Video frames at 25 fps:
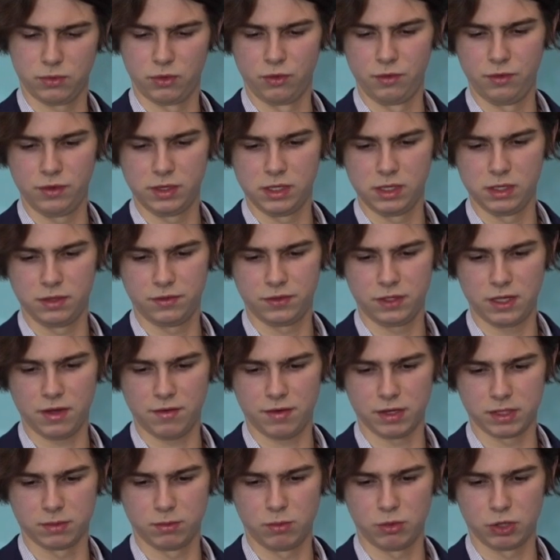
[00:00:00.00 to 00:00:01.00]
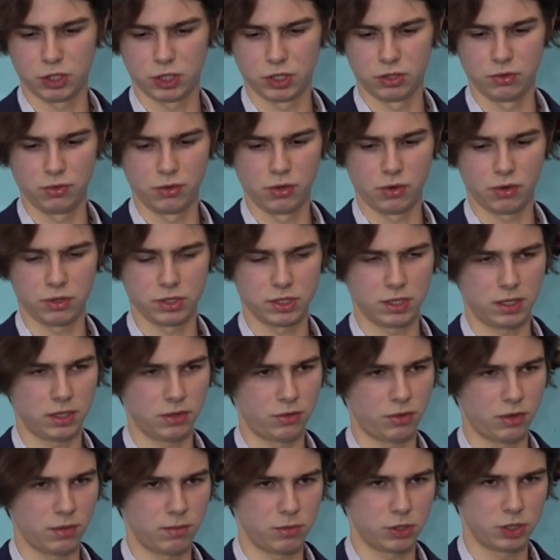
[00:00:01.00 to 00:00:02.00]
left-hand side, you
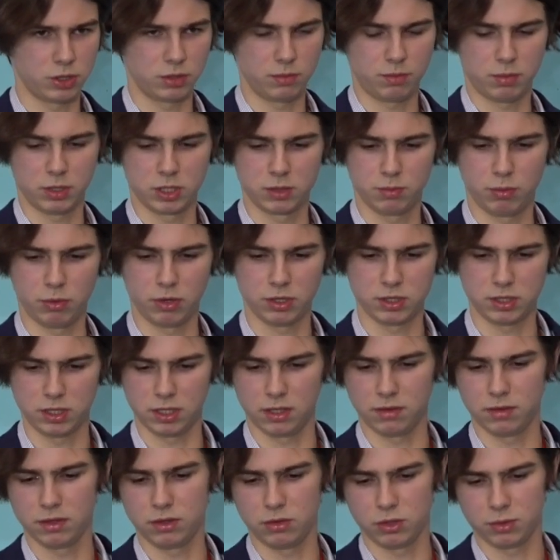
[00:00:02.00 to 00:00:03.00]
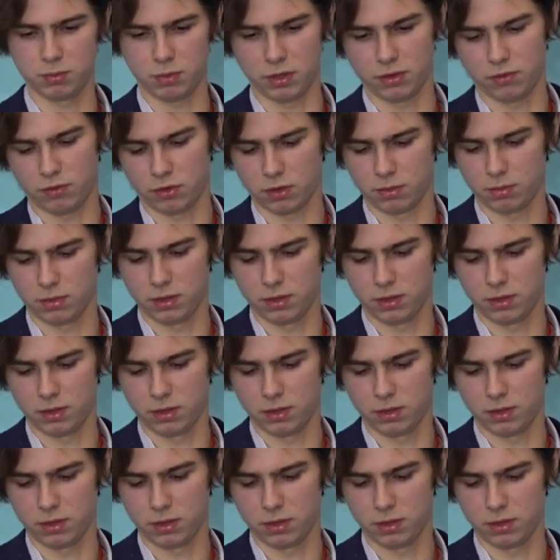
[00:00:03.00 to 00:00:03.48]
may see all the potential